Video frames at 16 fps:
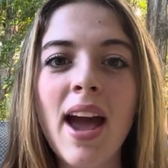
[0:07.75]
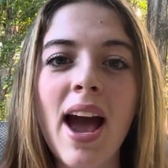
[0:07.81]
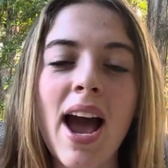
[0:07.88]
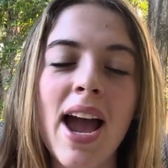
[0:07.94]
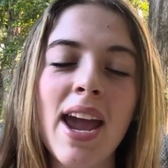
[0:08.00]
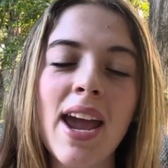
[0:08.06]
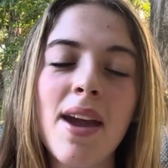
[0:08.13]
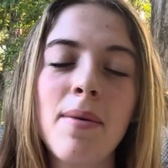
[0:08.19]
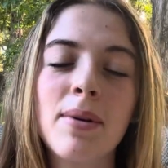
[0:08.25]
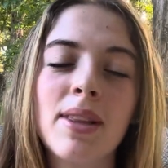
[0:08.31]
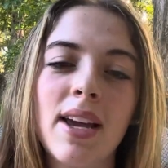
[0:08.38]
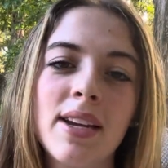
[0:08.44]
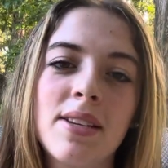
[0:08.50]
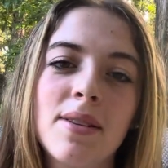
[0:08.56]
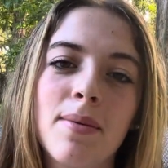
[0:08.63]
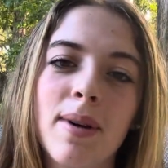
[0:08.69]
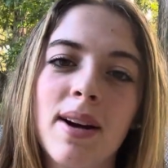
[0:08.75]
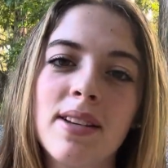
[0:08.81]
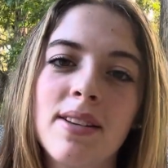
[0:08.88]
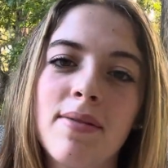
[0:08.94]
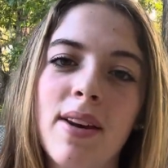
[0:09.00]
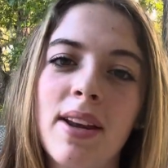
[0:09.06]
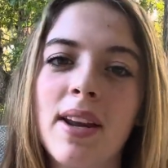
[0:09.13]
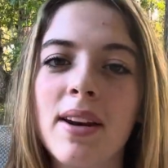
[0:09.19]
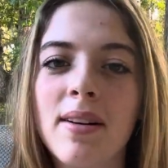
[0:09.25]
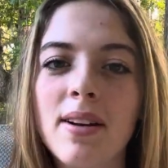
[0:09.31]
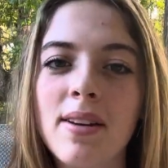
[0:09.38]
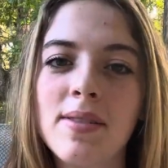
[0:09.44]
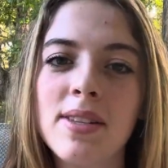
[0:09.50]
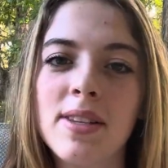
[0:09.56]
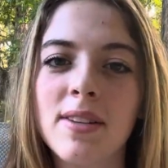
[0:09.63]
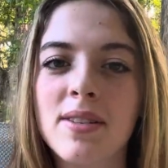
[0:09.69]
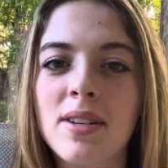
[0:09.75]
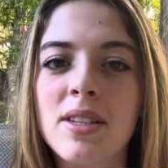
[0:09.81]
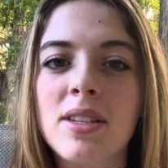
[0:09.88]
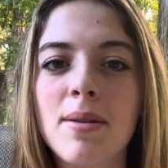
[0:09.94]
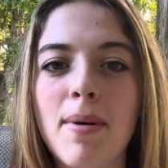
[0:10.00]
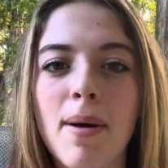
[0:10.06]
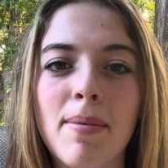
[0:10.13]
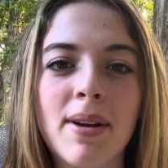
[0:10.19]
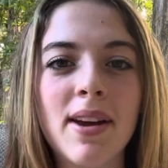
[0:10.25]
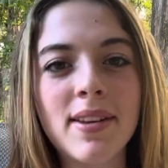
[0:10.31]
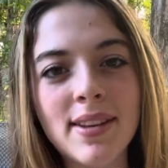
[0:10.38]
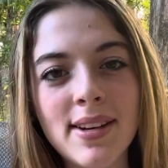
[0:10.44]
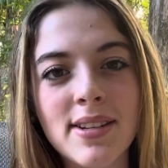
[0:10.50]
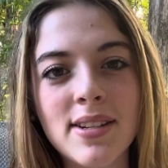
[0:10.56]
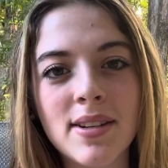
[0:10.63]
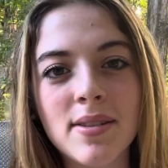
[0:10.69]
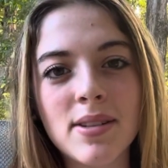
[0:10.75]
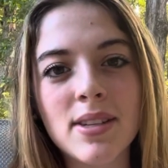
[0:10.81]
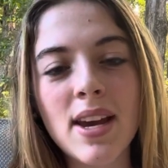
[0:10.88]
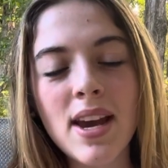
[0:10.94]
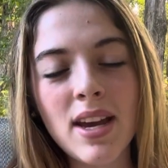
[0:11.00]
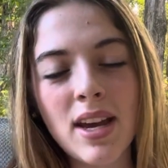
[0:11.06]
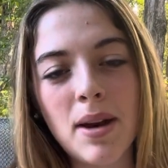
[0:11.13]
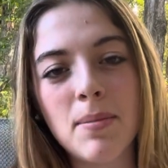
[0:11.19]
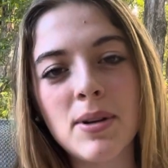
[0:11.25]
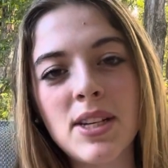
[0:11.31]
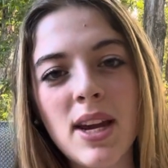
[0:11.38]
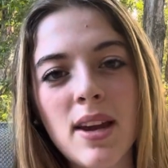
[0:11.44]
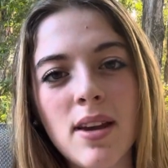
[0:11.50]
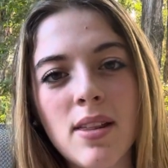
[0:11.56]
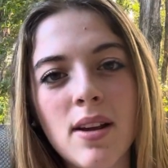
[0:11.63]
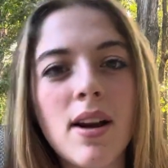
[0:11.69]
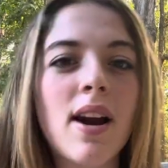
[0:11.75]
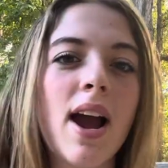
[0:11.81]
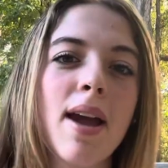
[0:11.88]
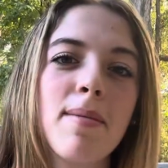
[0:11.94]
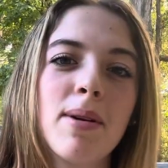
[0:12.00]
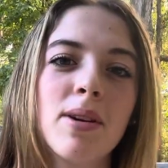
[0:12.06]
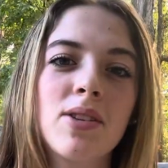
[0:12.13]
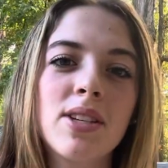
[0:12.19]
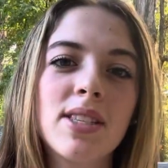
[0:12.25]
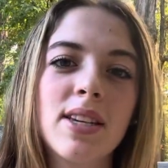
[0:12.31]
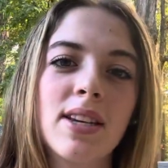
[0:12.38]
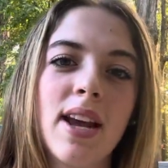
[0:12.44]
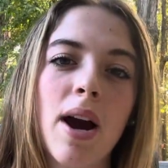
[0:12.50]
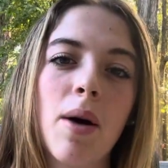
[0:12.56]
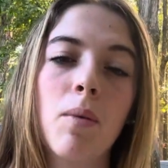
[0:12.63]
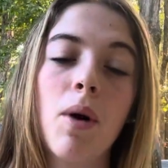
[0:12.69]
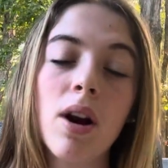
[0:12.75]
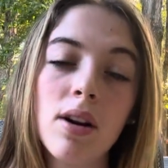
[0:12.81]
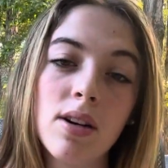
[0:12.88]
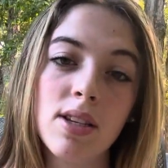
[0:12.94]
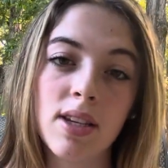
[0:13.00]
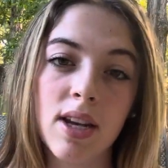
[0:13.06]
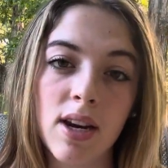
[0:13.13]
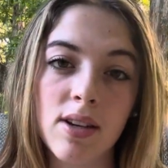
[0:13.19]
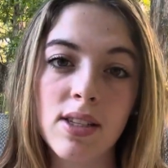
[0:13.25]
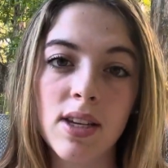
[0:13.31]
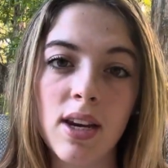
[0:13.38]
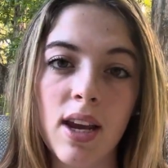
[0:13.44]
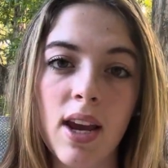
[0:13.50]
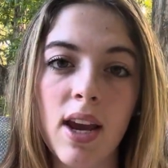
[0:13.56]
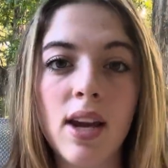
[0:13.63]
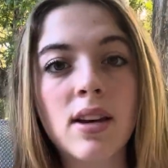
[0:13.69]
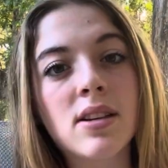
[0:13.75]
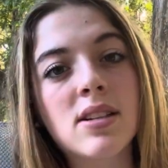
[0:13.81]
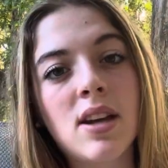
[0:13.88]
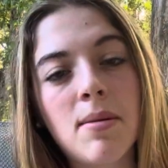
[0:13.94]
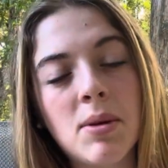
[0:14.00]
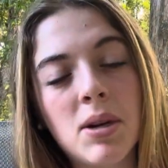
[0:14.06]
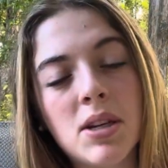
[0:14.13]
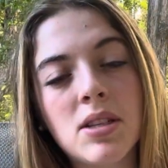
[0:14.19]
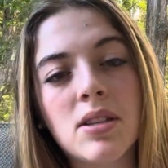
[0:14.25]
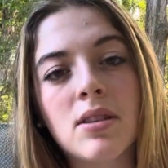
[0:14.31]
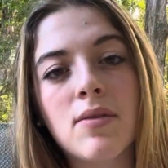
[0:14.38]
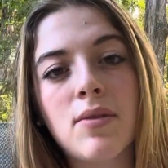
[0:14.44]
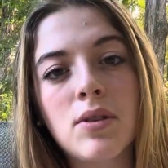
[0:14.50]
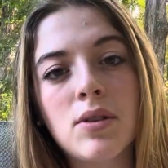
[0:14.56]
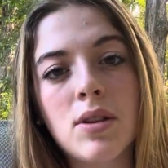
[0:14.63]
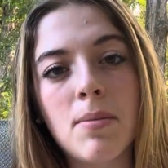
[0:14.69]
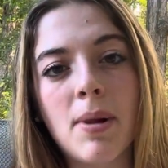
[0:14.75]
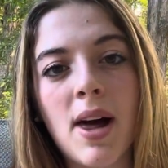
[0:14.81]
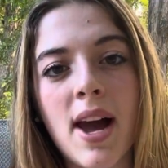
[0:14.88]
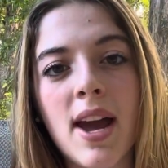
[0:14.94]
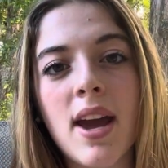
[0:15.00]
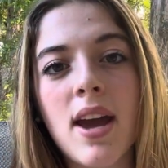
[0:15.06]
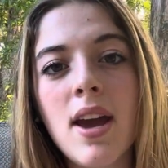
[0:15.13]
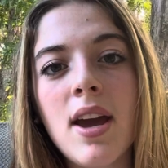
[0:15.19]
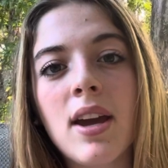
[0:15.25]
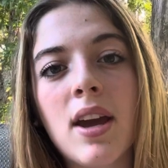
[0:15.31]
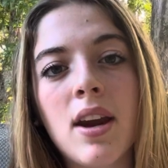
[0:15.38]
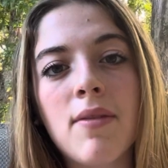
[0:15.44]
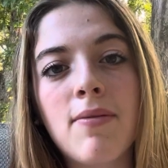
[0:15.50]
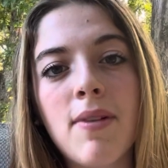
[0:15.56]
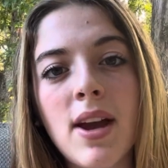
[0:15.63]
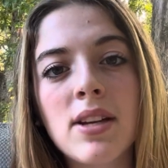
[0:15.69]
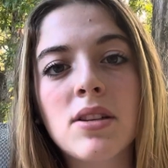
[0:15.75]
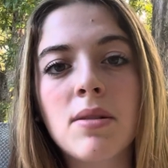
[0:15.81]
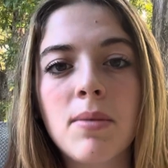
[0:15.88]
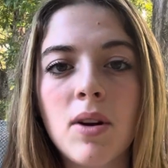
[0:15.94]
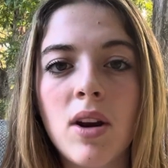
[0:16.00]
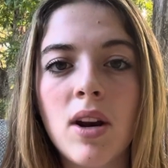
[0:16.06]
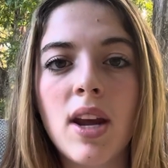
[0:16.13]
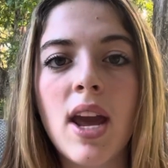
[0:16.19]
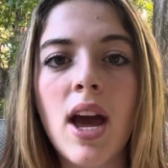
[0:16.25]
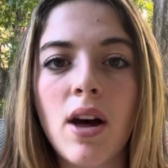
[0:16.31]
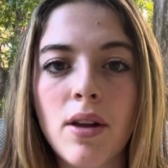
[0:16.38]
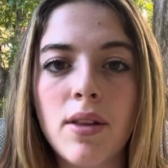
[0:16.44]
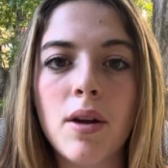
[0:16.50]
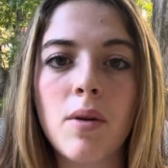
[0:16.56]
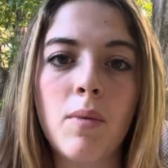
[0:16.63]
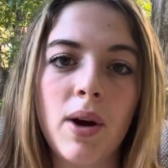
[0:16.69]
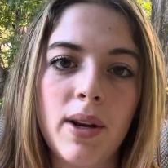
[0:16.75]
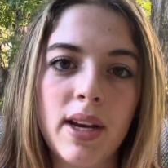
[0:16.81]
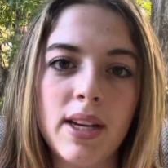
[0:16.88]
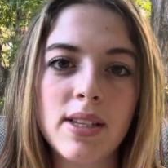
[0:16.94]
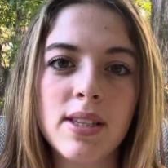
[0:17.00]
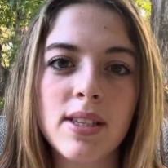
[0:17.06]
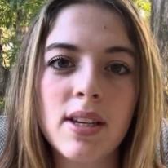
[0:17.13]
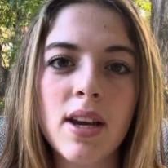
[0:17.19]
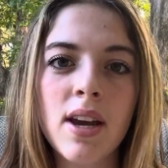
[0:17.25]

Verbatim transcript: I would like to work to find integrative solutions to public health issues. In particular, I'm interested in how water scarcity and contaminants in the food supply can affect community health and wellness.